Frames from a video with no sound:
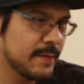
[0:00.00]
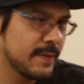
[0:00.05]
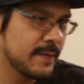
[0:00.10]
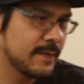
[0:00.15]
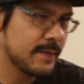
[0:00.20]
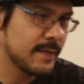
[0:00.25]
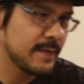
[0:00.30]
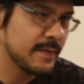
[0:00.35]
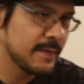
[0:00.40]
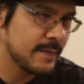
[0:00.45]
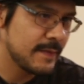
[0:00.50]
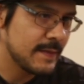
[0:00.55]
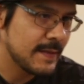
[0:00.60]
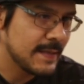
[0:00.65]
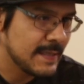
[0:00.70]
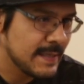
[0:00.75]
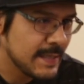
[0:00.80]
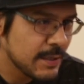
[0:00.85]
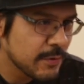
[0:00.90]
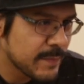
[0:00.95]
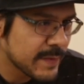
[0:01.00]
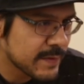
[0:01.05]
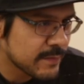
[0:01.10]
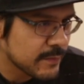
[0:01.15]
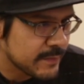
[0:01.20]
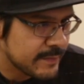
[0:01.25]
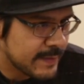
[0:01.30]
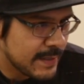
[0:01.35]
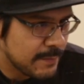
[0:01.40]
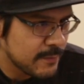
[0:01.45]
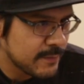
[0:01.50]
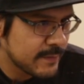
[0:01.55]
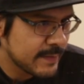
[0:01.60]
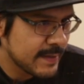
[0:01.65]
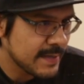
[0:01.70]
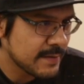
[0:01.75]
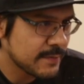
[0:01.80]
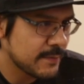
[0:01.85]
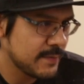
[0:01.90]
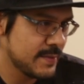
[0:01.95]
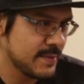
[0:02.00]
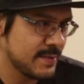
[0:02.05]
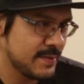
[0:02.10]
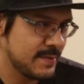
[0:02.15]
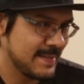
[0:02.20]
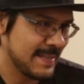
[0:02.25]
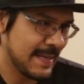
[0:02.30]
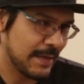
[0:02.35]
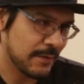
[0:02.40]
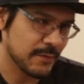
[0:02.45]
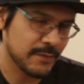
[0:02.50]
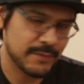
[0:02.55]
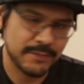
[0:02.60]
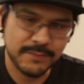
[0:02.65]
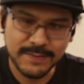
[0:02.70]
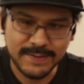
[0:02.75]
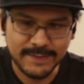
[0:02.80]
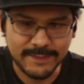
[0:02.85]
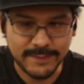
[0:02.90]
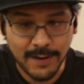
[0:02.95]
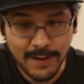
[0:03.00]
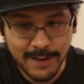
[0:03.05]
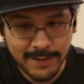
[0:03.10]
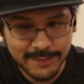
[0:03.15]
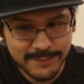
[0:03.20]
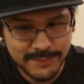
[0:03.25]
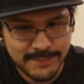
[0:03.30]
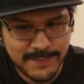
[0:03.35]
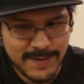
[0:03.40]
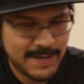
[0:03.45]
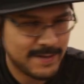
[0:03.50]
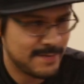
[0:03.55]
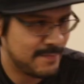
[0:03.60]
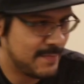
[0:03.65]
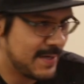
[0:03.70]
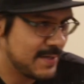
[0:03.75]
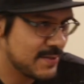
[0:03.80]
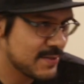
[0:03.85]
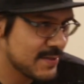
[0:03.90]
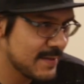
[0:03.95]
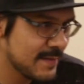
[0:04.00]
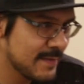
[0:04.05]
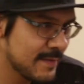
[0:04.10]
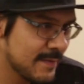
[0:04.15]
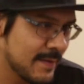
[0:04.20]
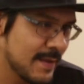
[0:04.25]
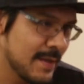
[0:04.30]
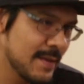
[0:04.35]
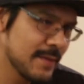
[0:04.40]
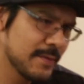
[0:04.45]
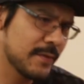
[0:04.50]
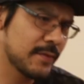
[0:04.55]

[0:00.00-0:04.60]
This is NeoPixel Demo Sketch, which just cycles through these awesome animations.